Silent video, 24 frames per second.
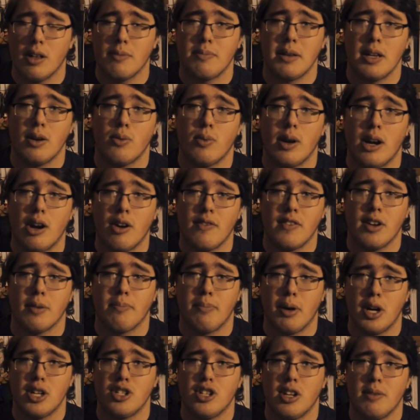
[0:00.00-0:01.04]
Be aware of your
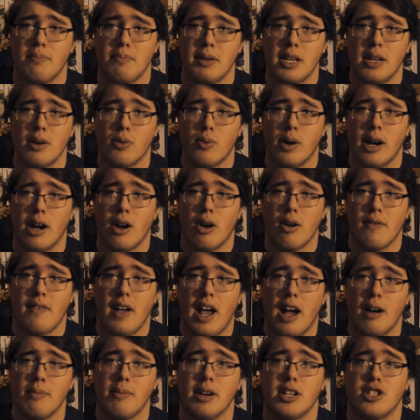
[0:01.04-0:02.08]
budget, be aware of
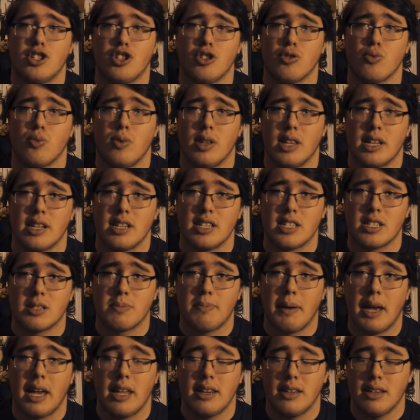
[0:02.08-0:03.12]
how much you're willing to
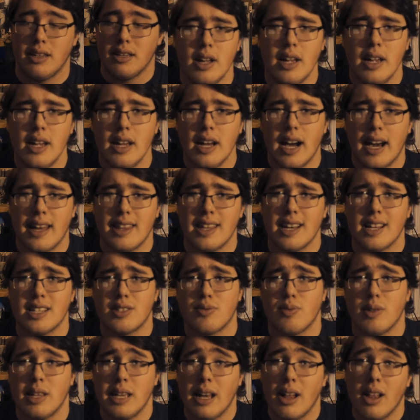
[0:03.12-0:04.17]
spend. I think that's
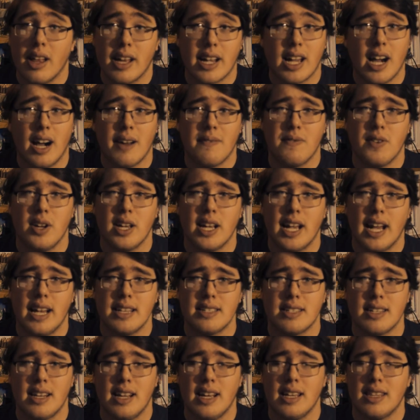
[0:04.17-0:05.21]
really all I got for you
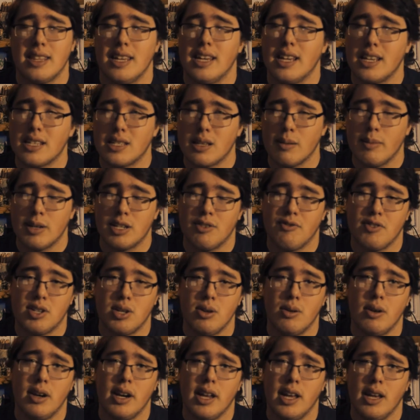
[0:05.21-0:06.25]
guys today. Thank you so much for
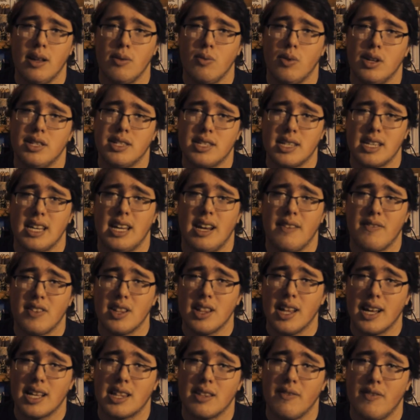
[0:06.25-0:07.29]
tuning in. Once again, if you
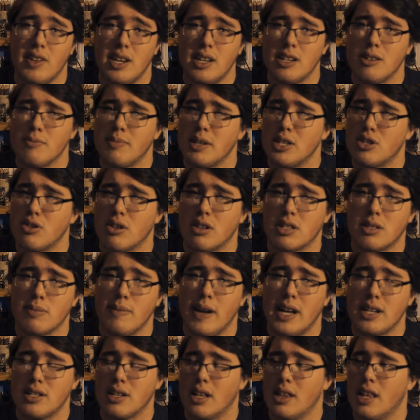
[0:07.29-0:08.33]
like the video, be sure to
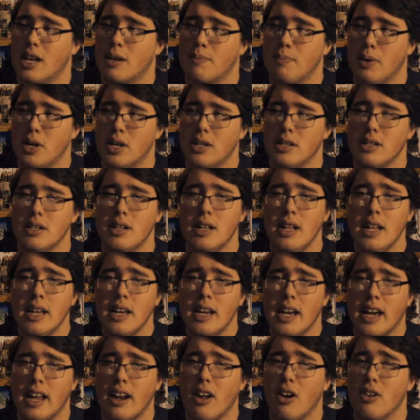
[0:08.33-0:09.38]
smash that like button
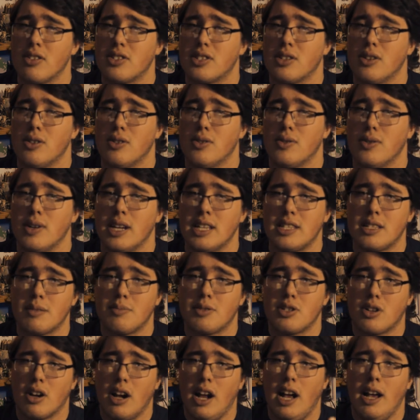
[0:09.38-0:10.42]
and also hit
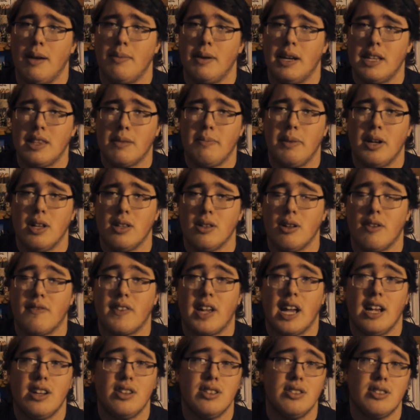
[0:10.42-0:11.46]
subscribe and the bell
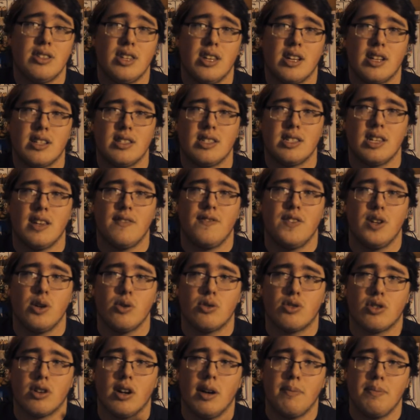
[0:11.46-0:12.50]
notification so you can see
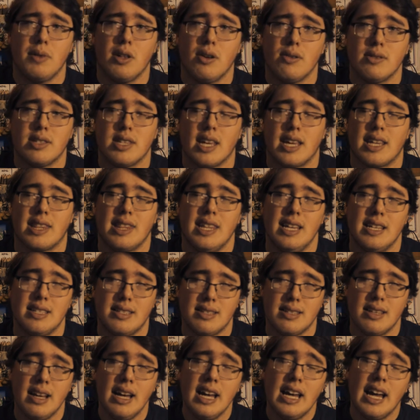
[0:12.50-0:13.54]
future uploads like
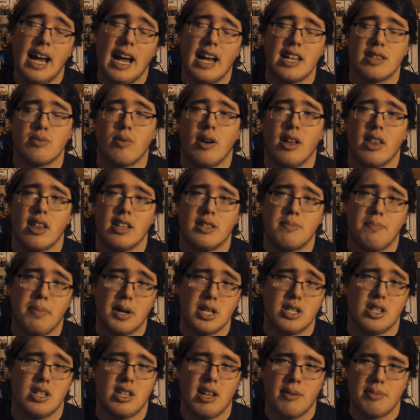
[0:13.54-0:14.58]
this, as well as
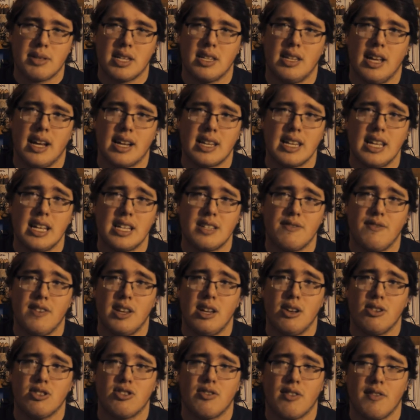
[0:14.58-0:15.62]
budget tips and techniques
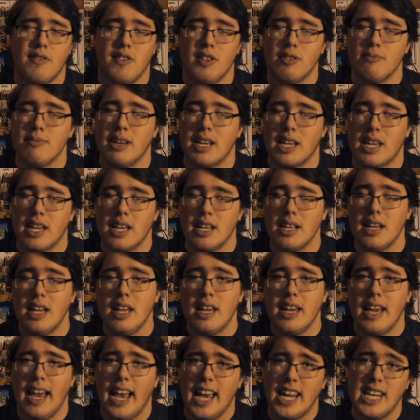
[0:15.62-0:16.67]
videos for filmmaking
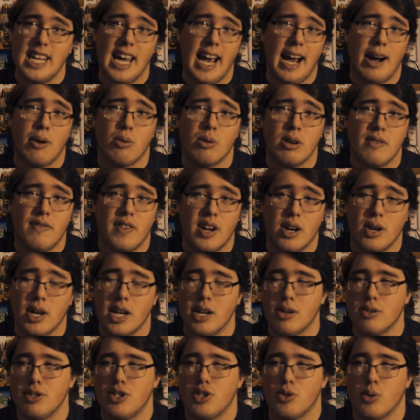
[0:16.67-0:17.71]
and our very
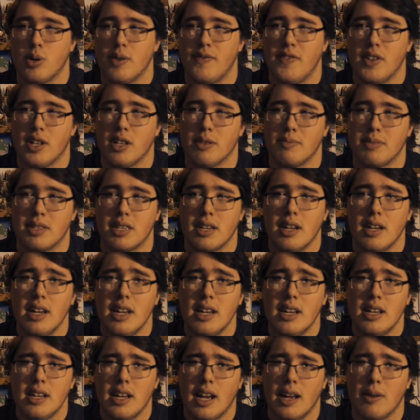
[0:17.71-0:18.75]
own short films.
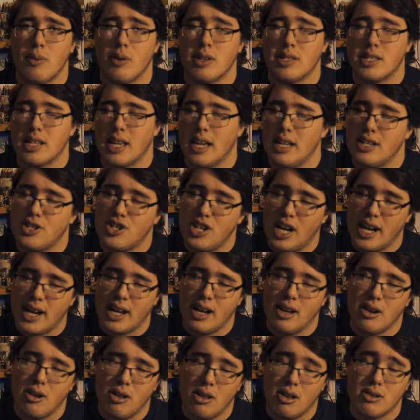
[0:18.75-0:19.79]
And once again, check
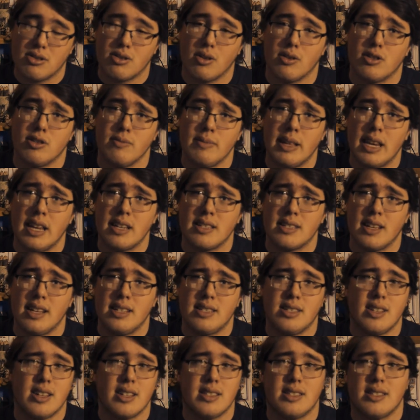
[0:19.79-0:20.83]
out all our social media
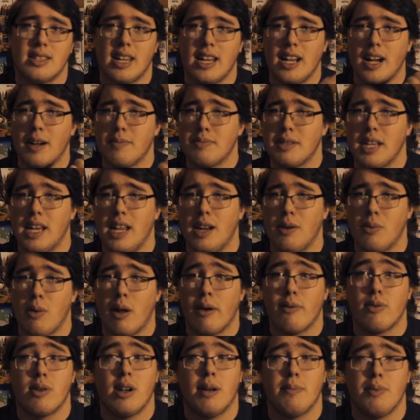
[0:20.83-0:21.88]
sites so you can stay updated
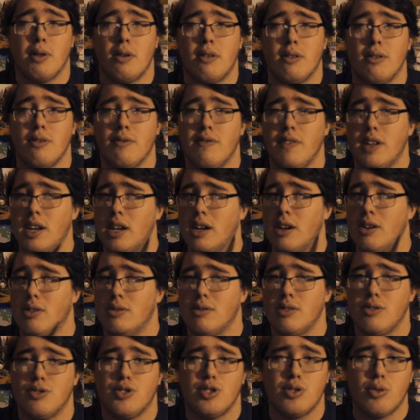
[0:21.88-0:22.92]
whenever we upload a new video,
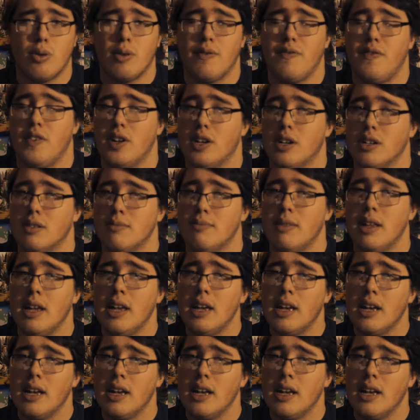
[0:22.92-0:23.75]
new short film.